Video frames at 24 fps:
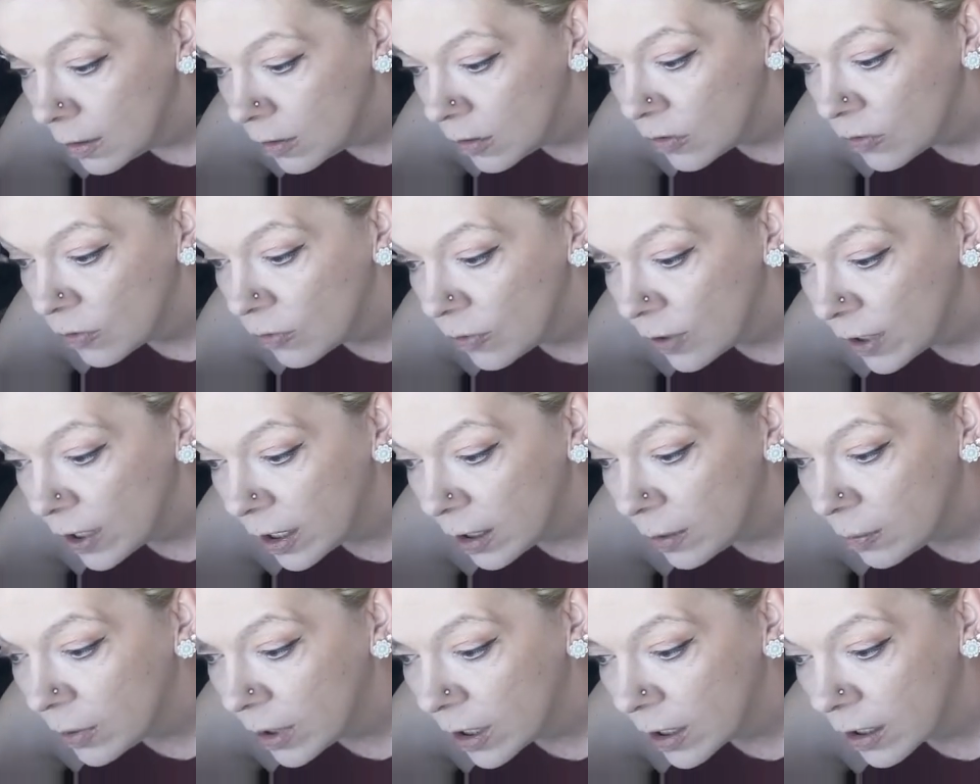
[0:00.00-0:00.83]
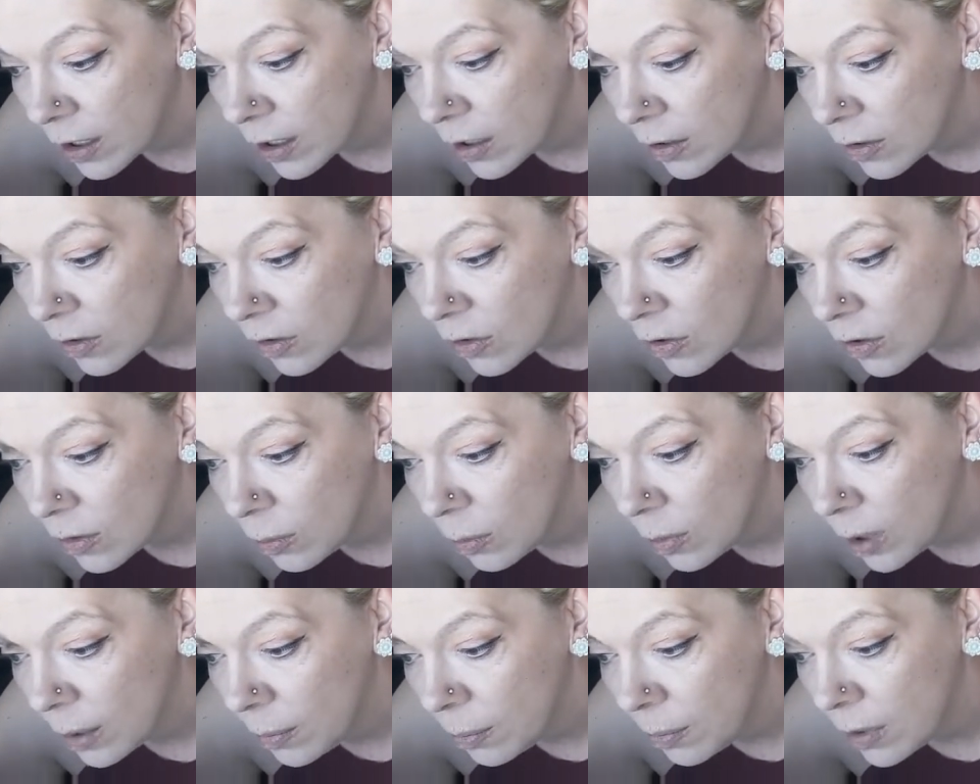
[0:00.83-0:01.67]
It's funny because
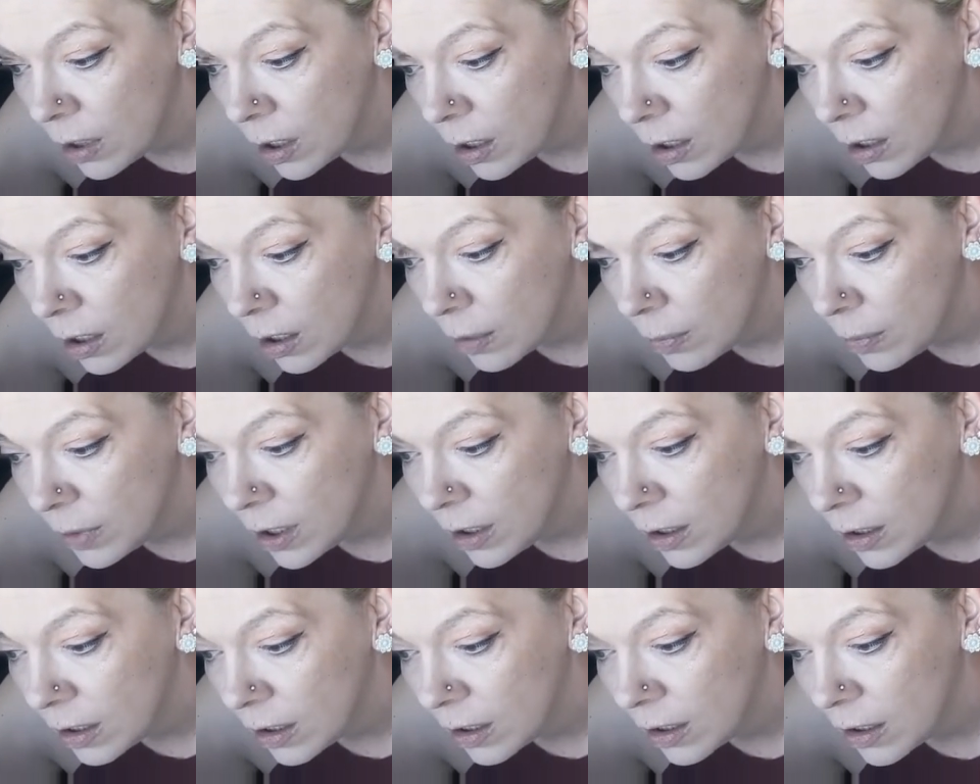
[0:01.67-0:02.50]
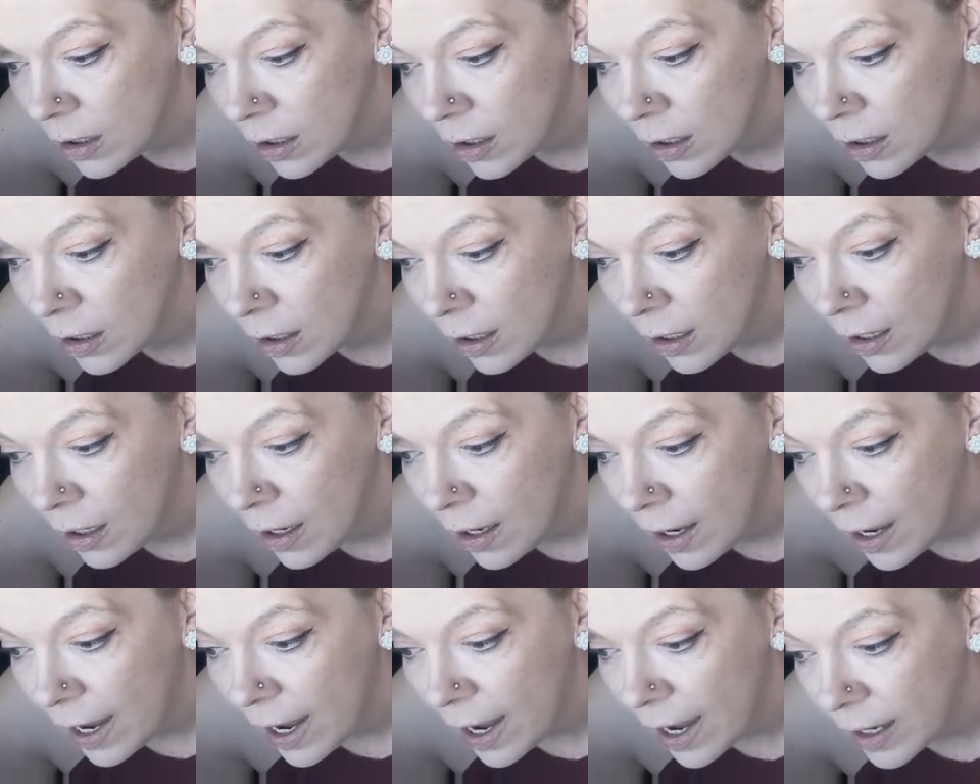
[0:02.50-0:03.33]
my mom
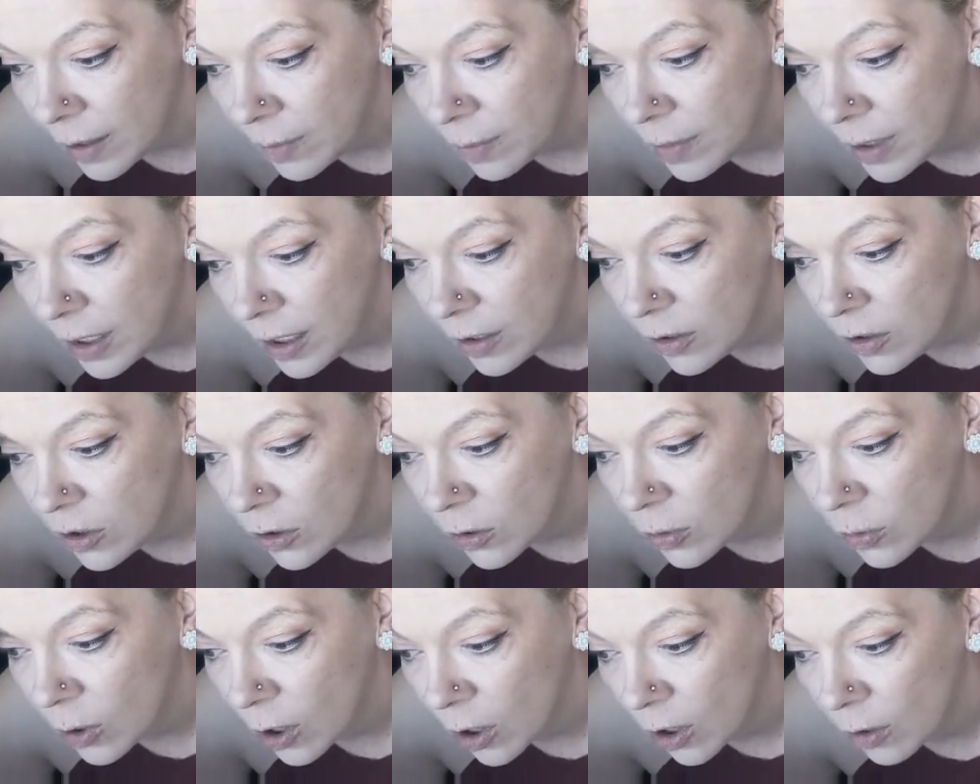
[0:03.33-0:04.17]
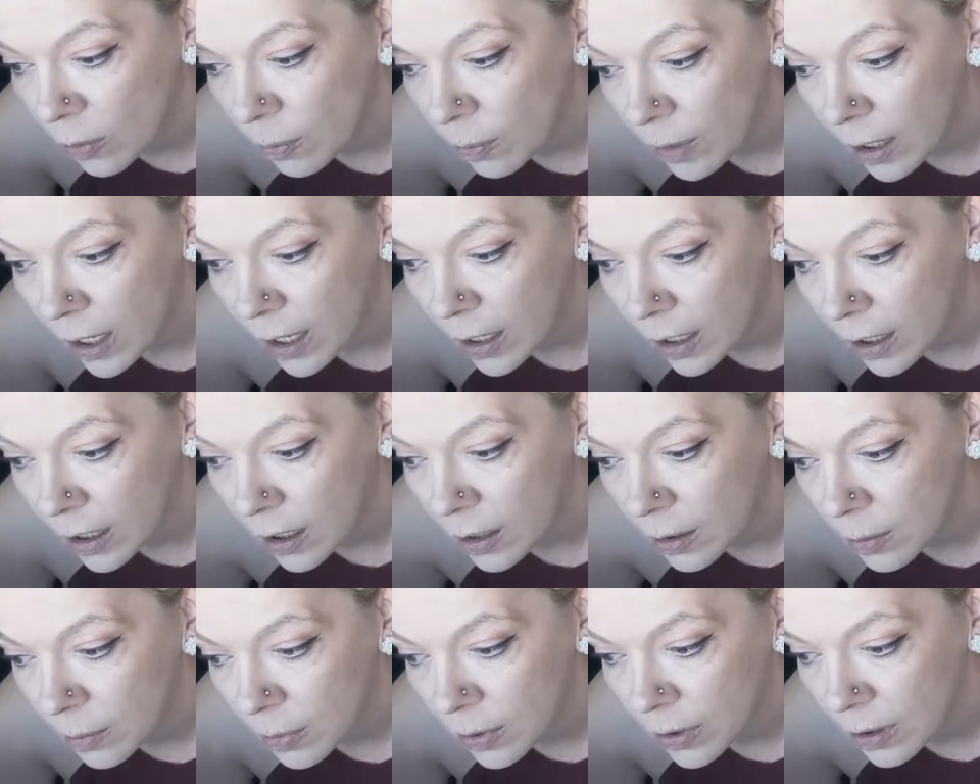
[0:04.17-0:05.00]
had me do her
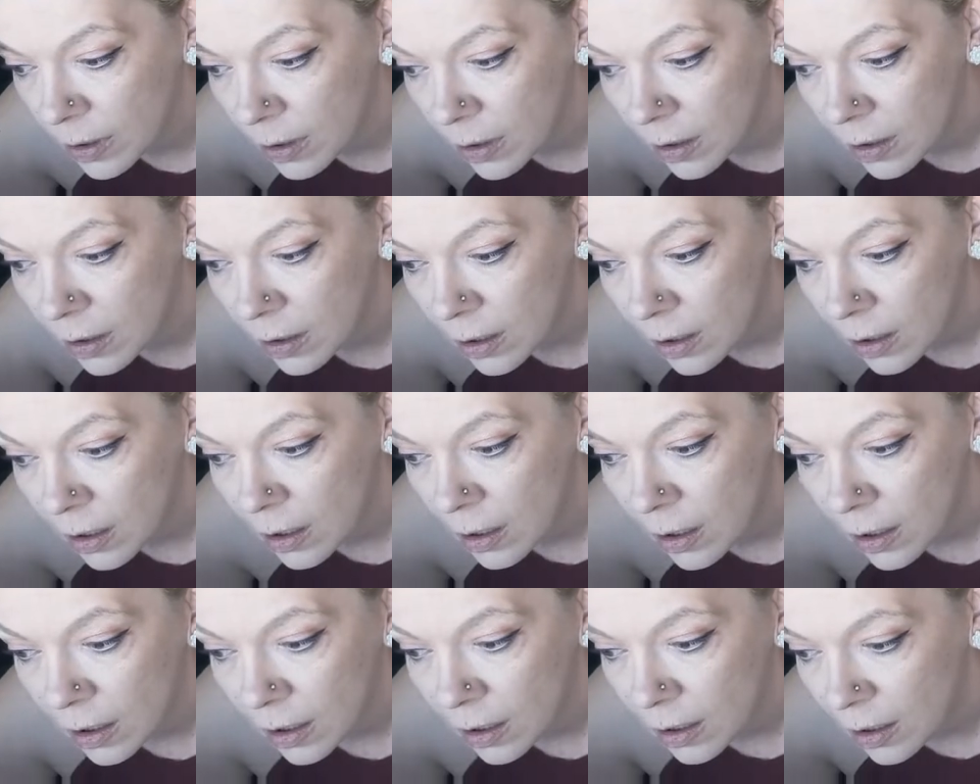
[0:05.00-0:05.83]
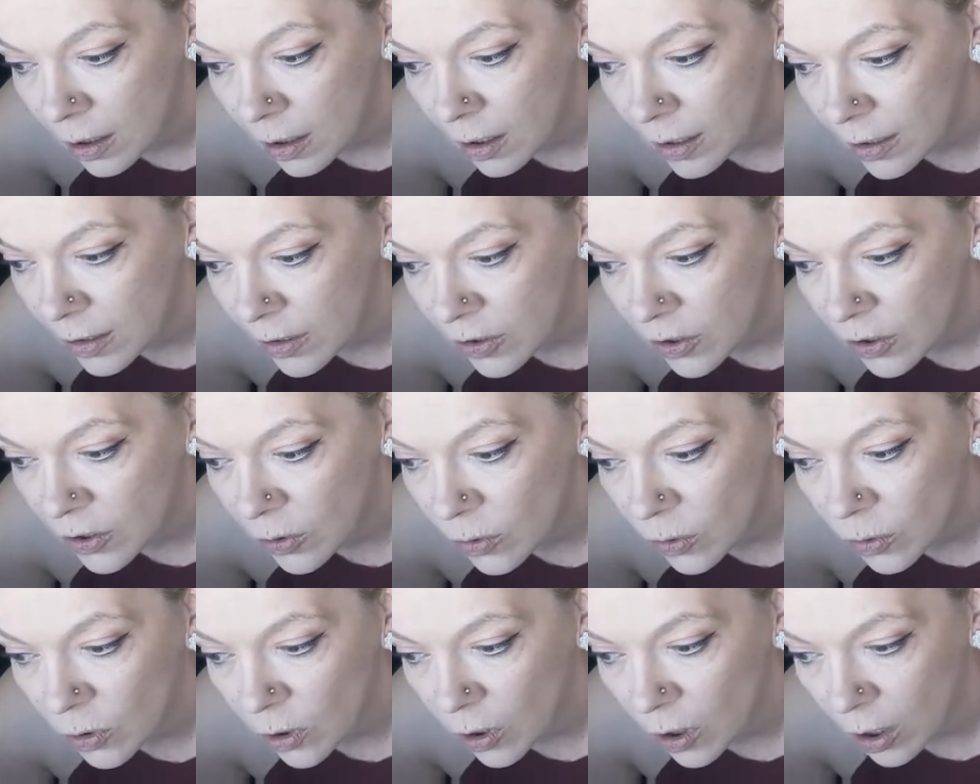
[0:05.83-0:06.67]
makeup not
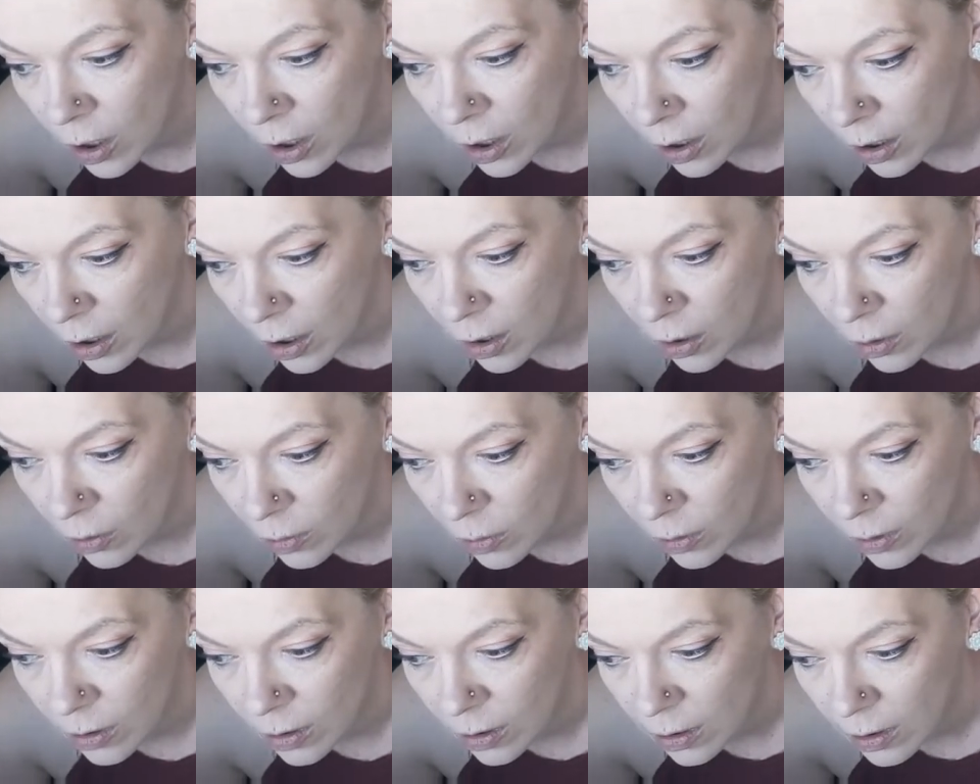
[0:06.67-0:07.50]
too long ago.